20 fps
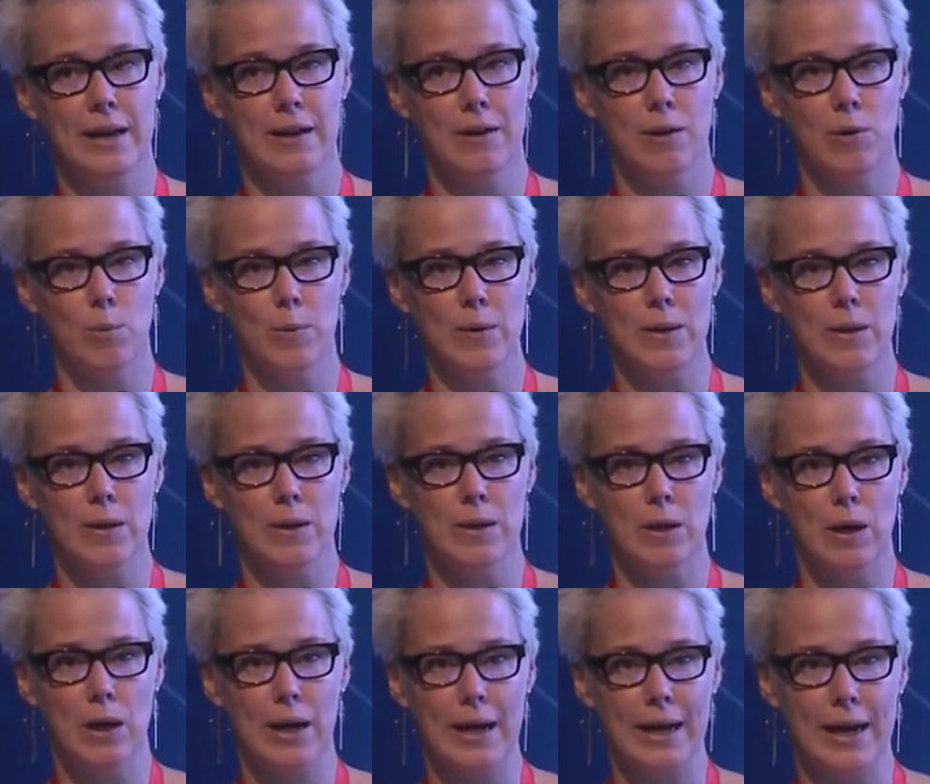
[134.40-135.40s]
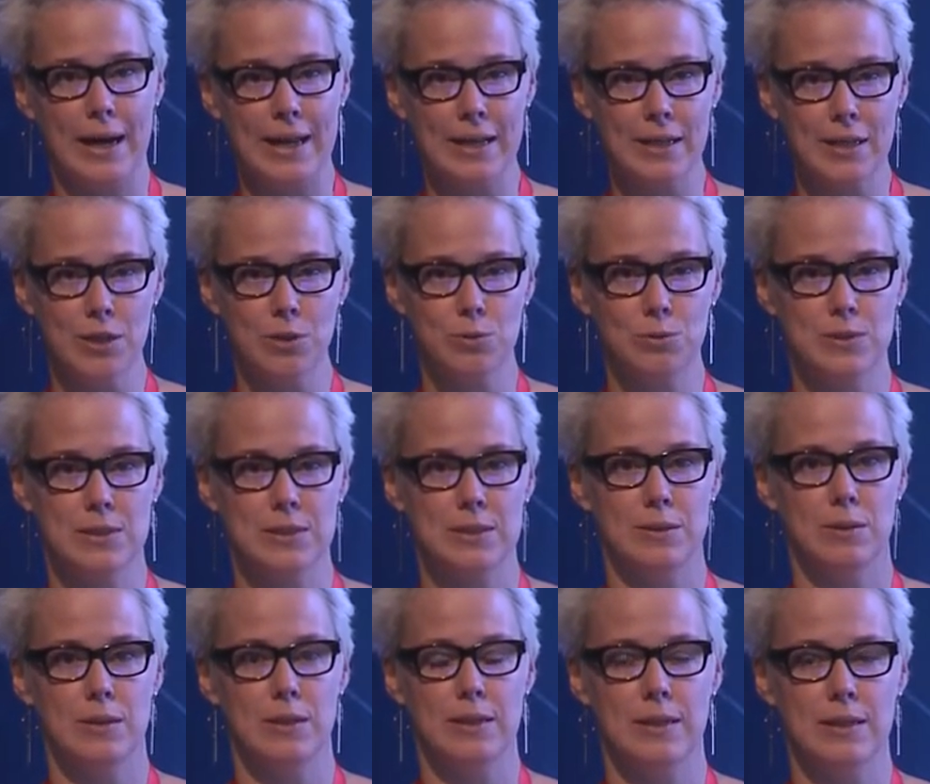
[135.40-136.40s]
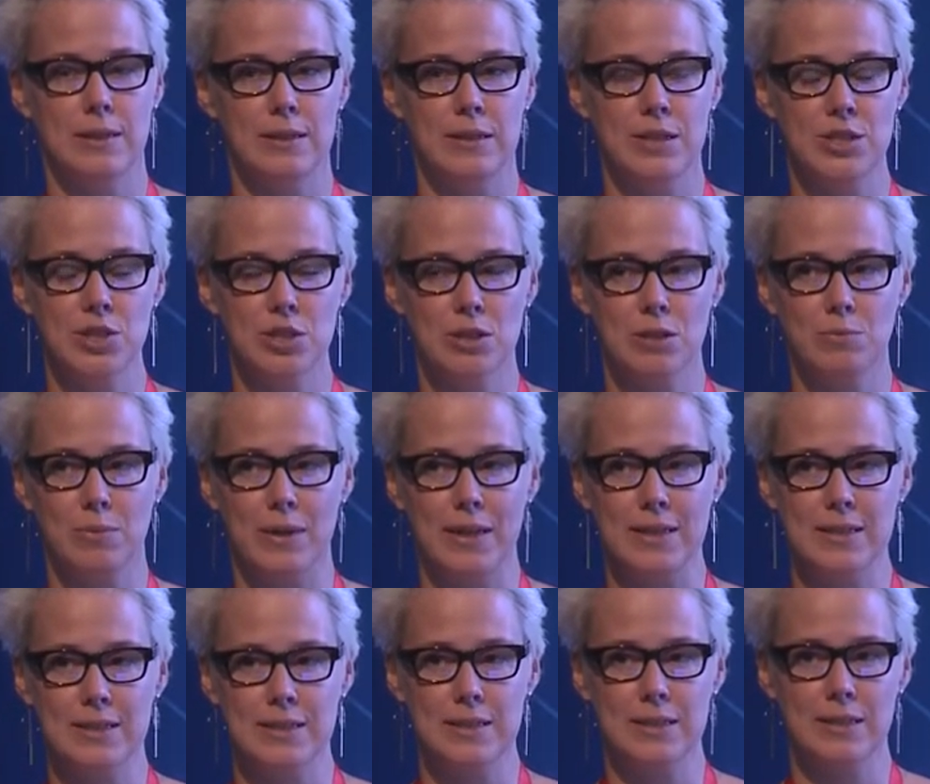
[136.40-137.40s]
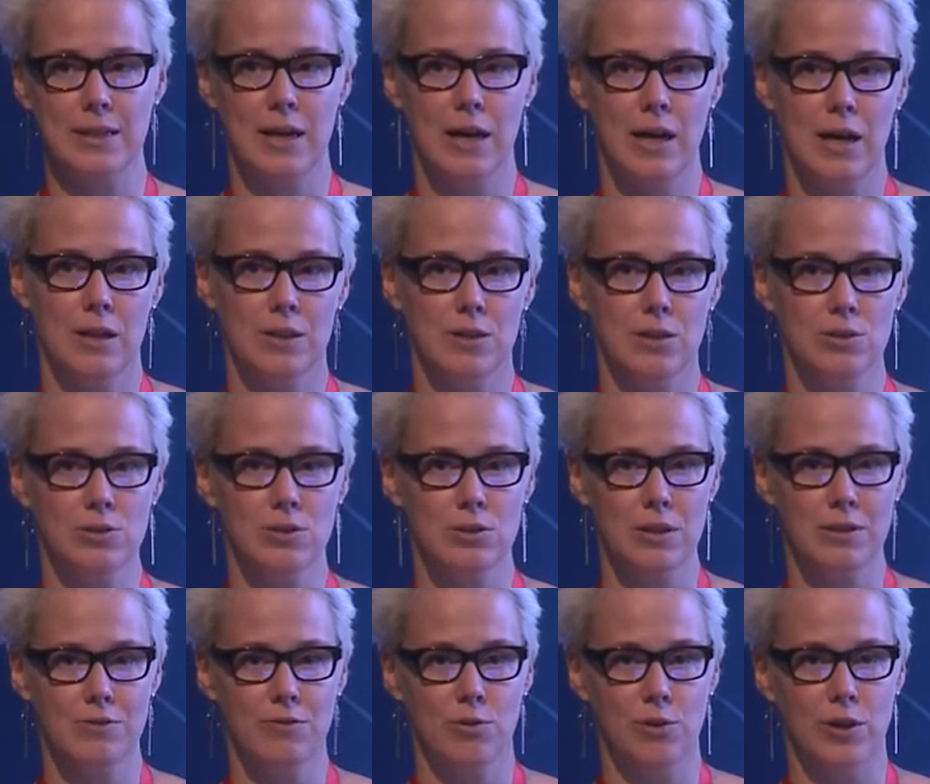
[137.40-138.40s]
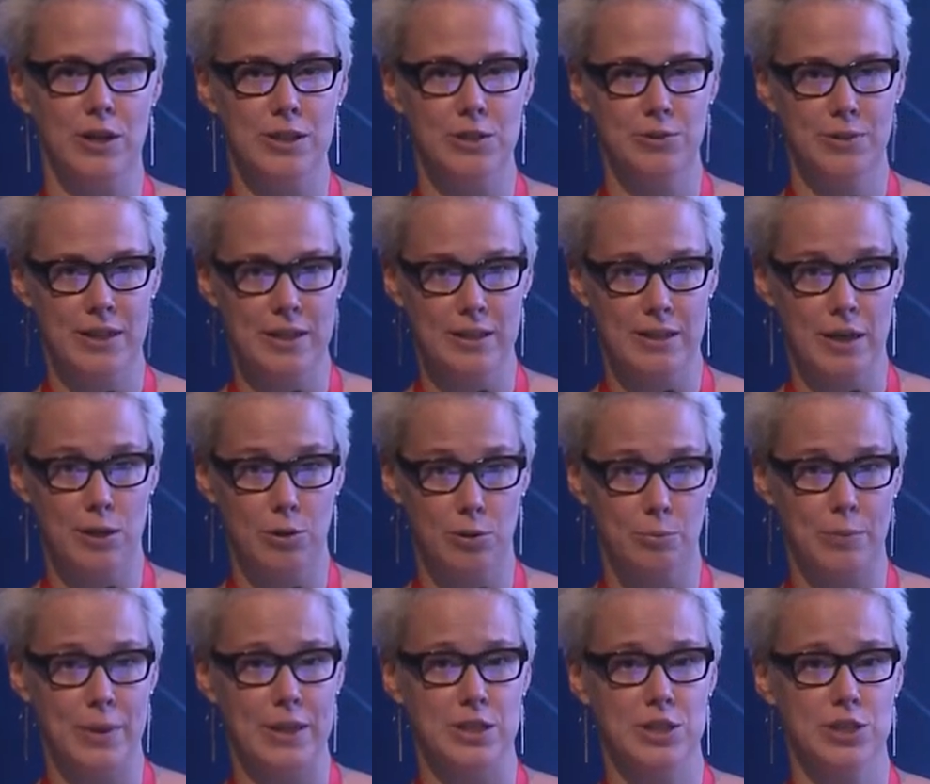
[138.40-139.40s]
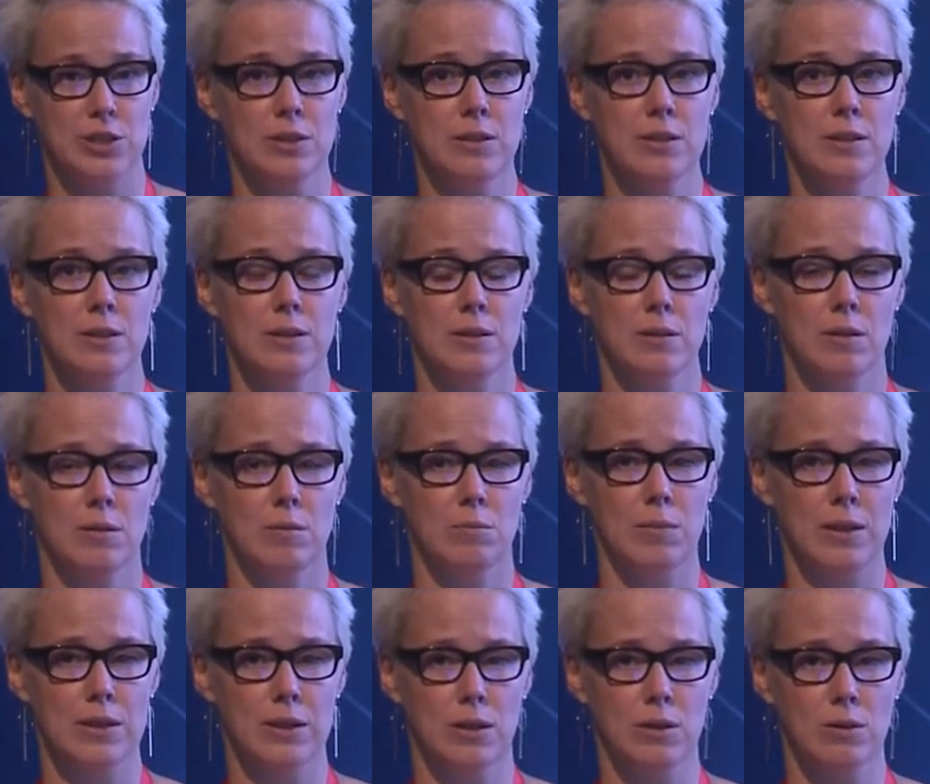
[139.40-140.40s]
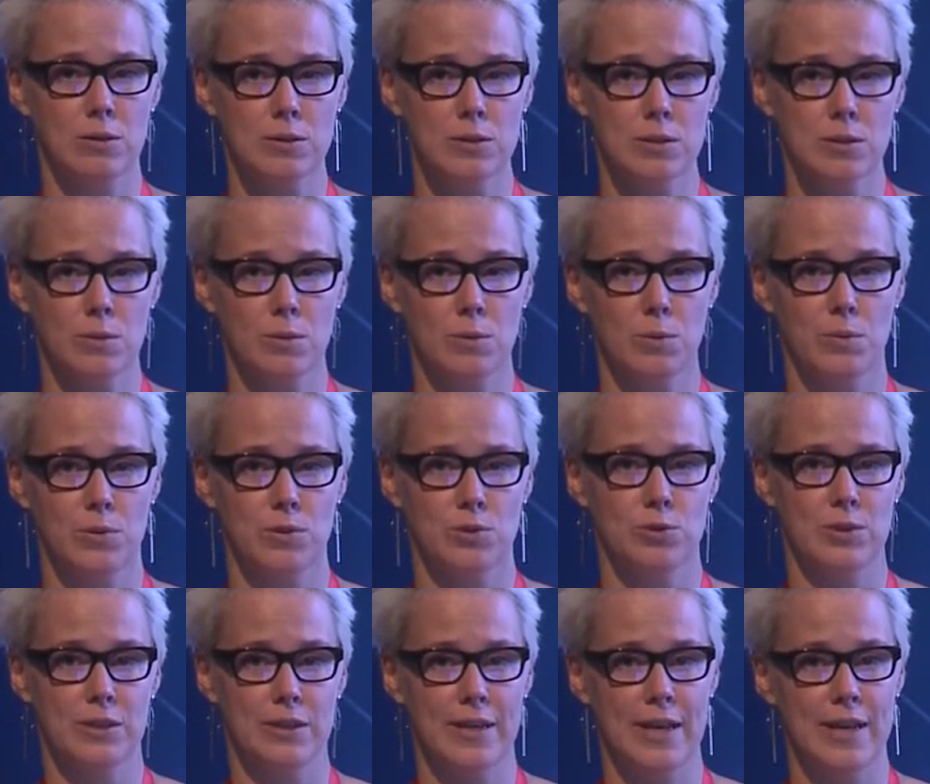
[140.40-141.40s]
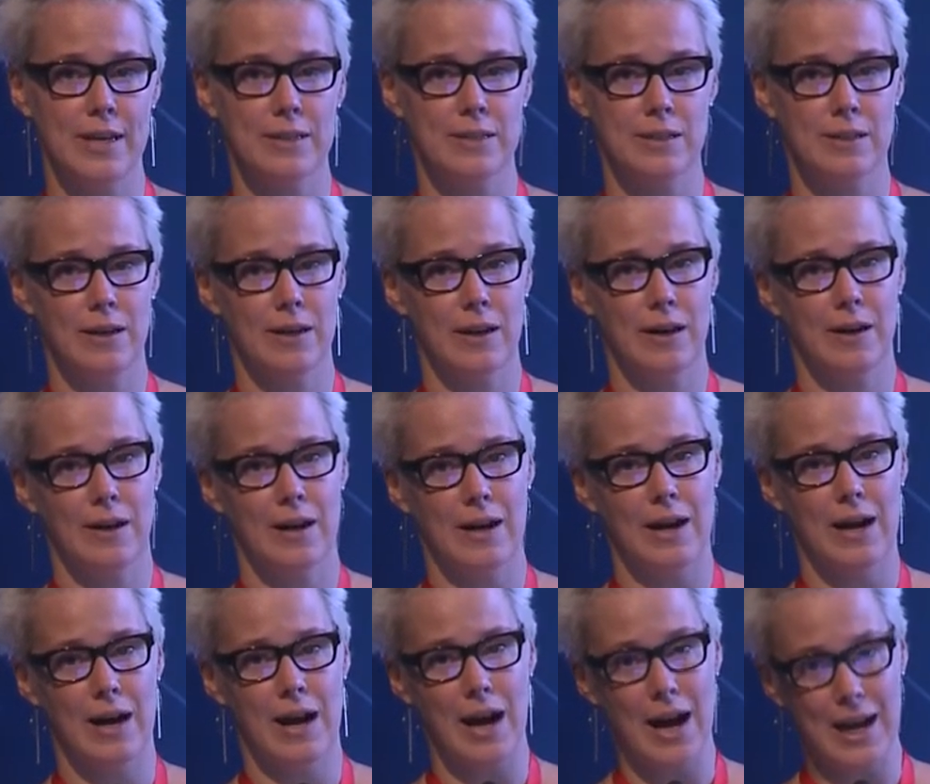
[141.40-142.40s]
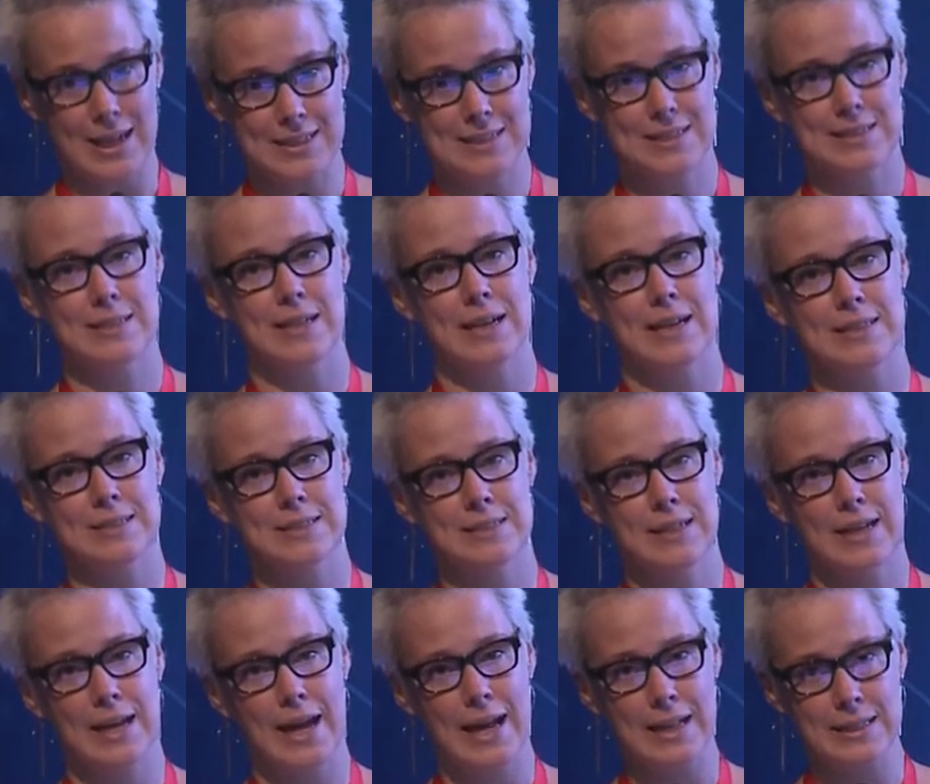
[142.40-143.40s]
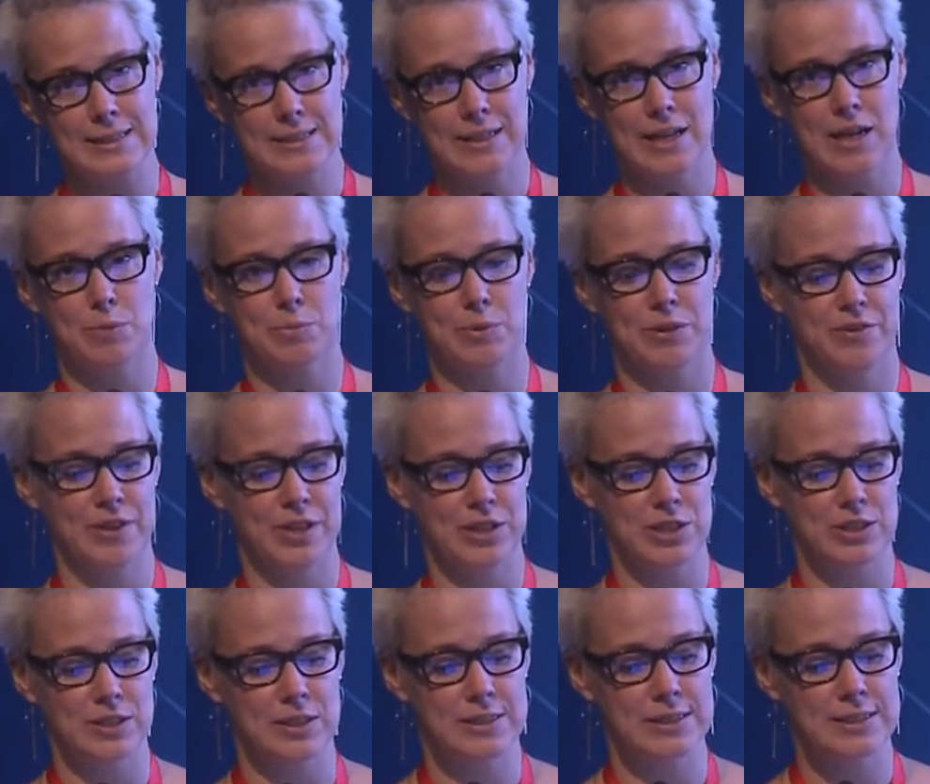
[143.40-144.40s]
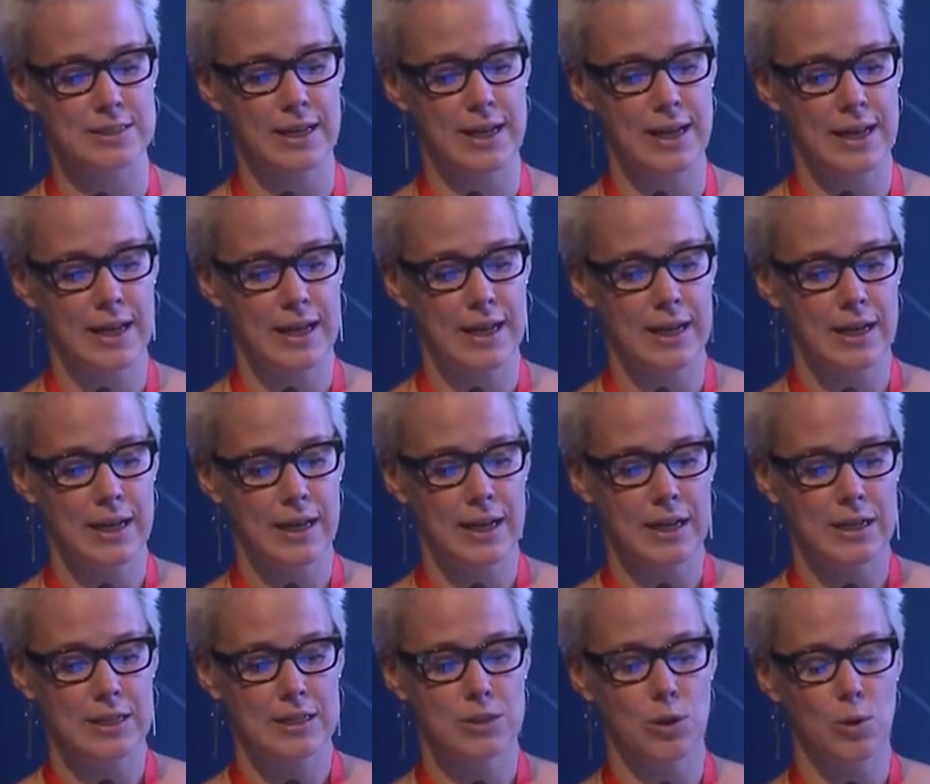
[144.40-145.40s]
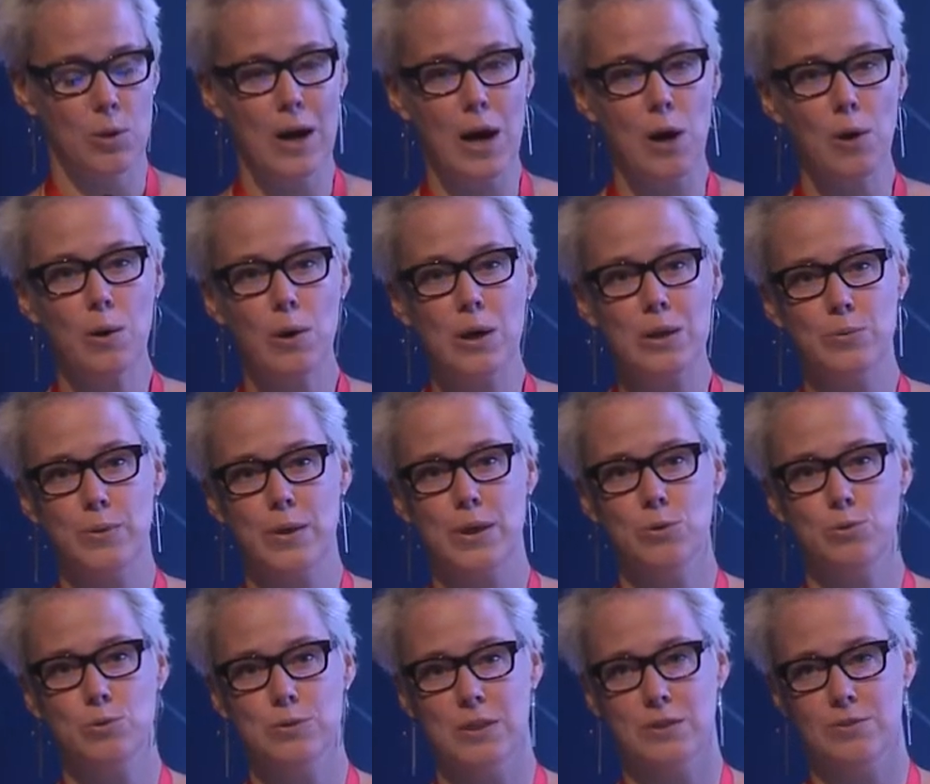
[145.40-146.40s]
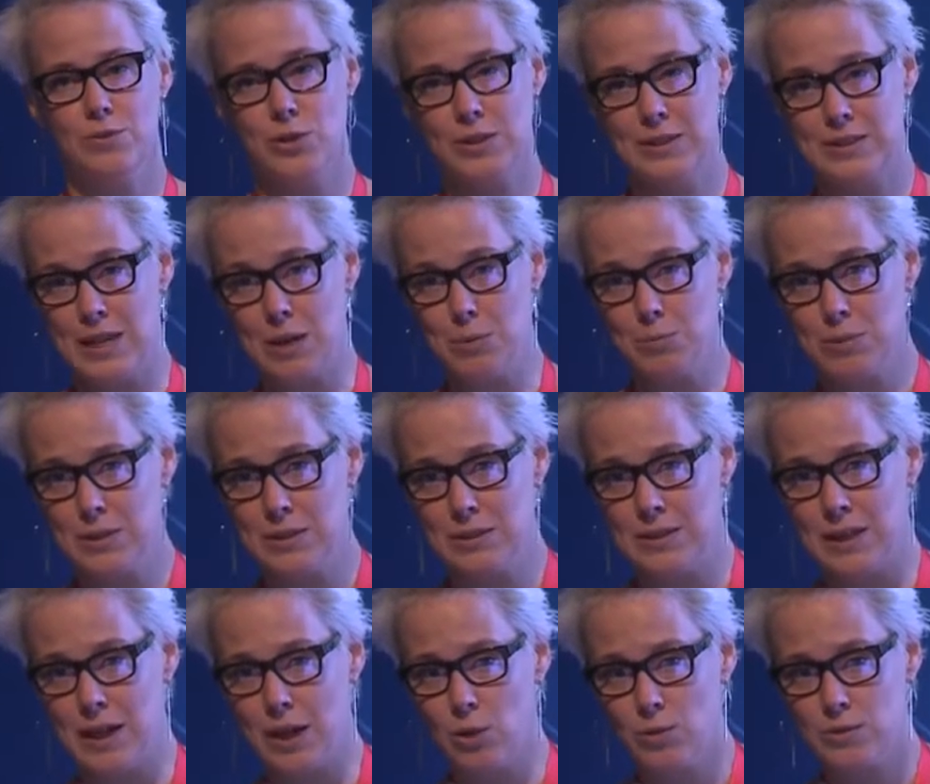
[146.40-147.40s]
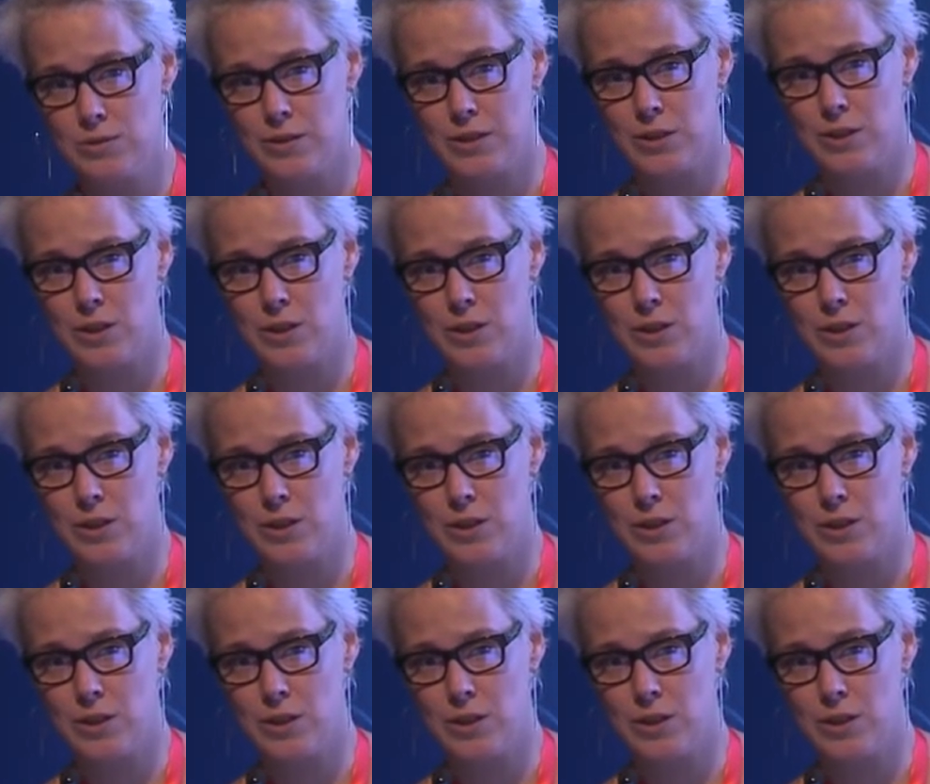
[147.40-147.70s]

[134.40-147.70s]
we can use digital medicine not only for educate our patient, but also to educate us as healthcare professionals. So how can we use it? For example, now there are